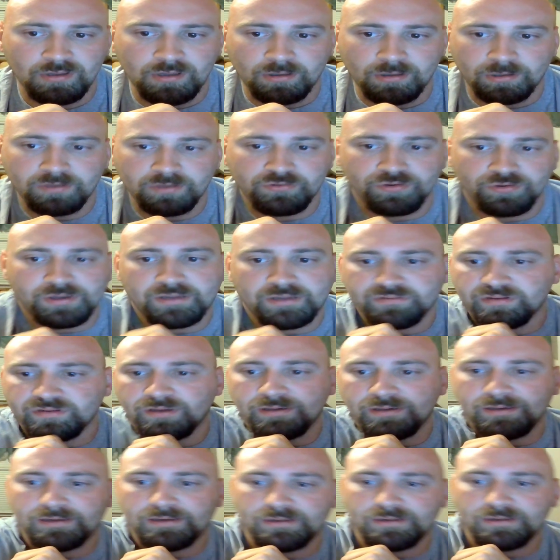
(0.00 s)
because you're not
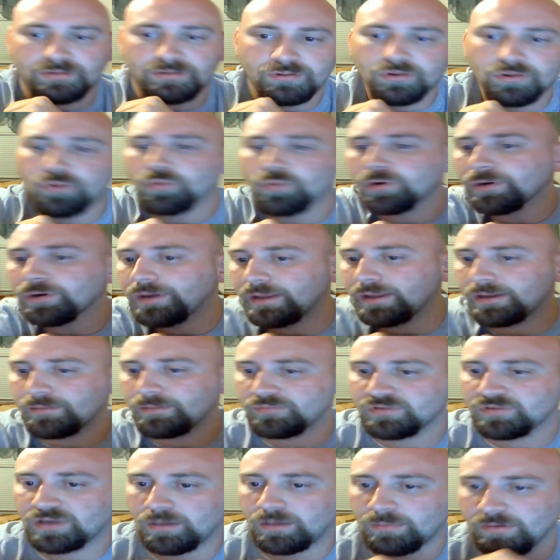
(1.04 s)
seeing any newer
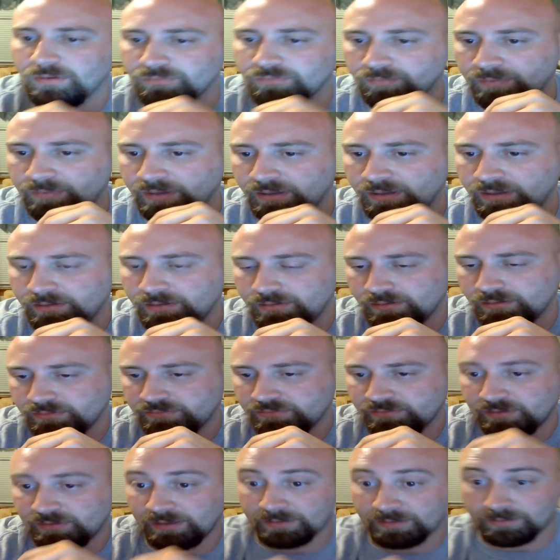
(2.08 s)
names come up from the
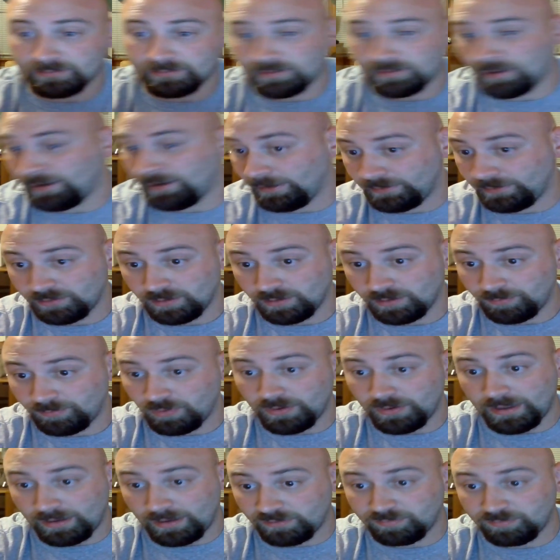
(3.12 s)
indies like AEW
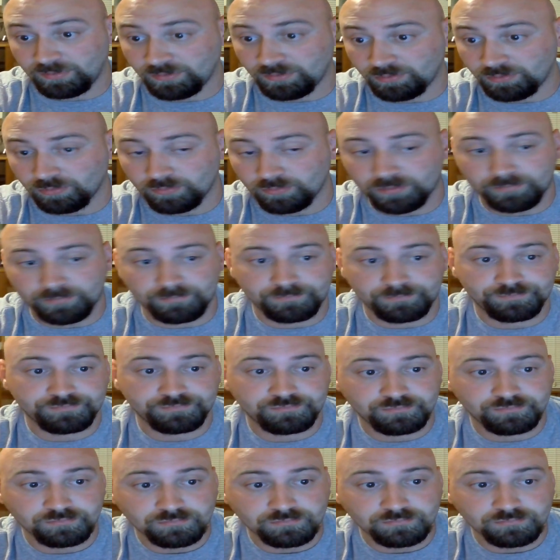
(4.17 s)
has been doing.